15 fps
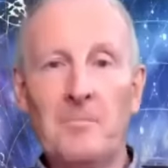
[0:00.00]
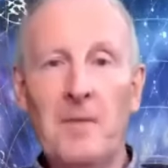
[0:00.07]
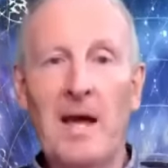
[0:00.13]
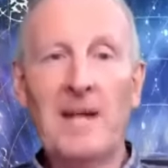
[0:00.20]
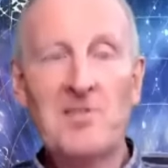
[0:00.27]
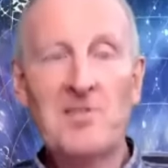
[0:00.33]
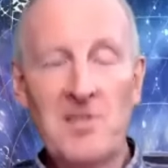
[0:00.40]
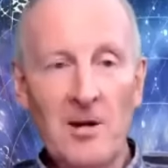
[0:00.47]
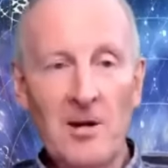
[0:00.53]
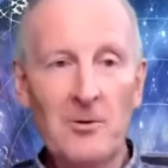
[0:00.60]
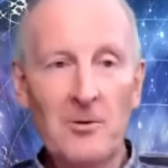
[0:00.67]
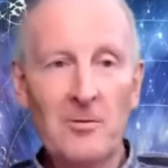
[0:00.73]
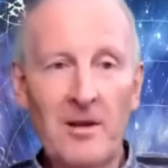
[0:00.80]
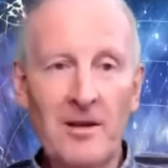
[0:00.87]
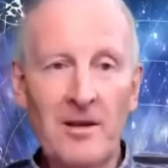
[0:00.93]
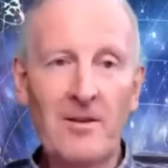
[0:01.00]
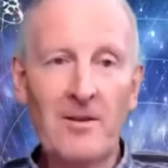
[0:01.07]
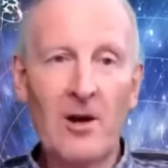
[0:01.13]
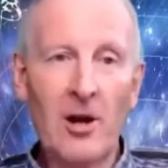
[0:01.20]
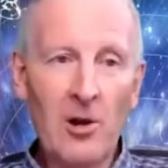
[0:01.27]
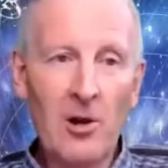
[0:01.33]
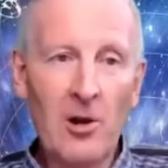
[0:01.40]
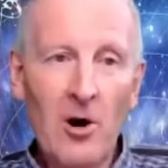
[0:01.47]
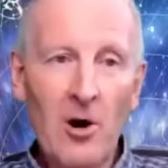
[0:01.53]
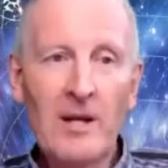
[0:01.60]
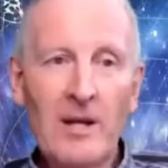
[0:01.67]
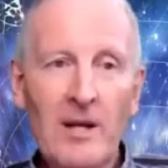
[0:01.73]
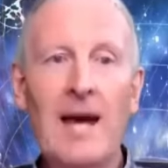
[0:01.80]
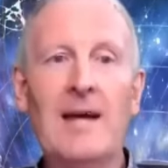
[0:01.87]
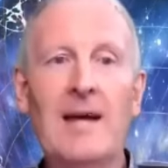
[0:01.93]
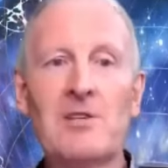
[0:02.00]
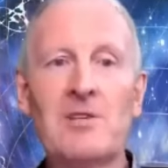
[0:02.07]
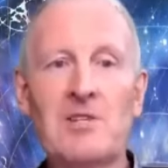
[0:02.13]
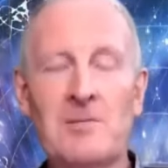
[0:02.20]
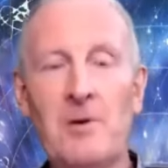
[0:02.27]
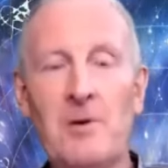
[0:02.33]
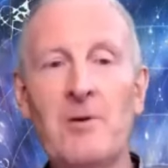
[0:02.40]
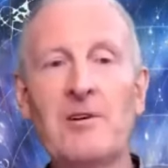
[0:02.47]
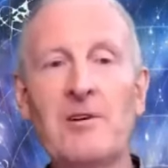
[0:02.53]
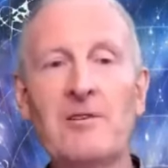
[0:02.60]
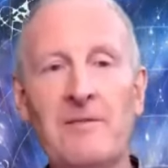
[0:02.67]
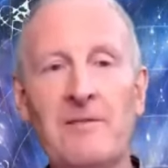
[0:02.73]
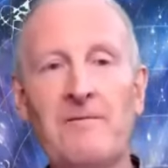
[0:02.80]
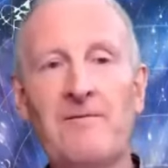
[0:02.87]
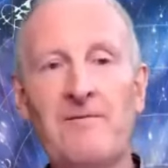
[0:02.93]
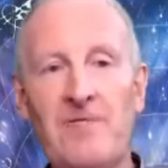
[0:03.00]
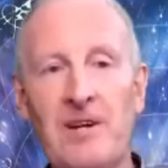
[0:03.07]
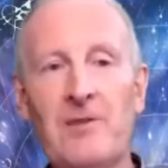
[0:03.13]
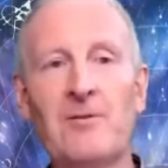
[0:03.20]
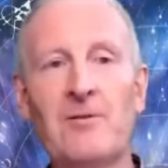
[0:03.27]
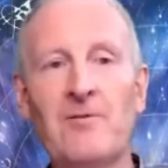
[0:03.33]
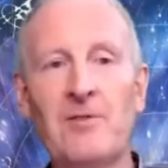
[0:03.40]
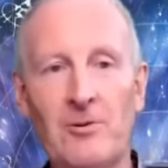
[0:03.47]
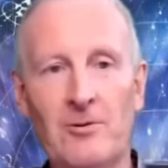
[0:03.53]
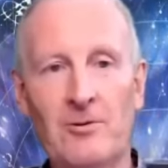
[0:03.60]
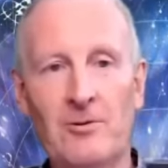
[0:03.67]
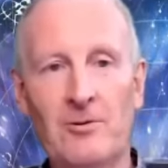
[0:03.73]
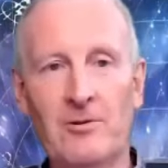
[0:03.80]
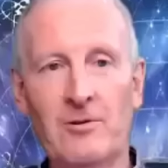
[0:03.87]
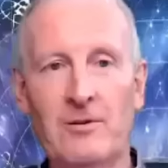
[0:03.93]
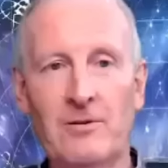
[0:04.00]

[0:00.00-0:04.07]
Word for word: And so along came the spirit of the fear of the Lord